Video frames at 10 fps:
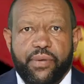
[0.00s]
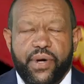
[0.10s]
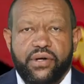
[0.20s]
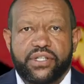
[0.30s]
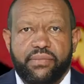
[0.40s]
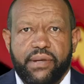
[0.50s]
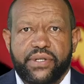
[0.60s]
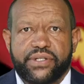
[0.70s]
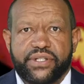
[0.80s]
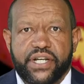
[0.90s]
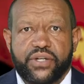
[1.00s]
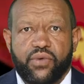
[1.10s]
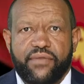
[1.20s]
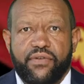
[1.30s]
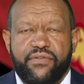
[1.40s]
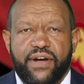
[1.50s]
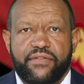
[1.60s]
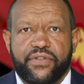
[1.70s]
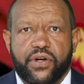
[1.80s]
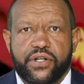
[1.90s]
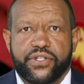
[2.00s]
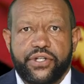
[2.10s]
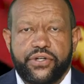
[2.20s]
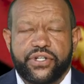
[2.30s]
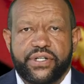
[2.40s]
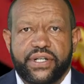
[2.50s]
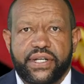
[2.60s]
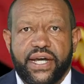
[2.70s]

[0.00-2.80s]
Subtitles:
proposed amendments to Section 145 of the Constitution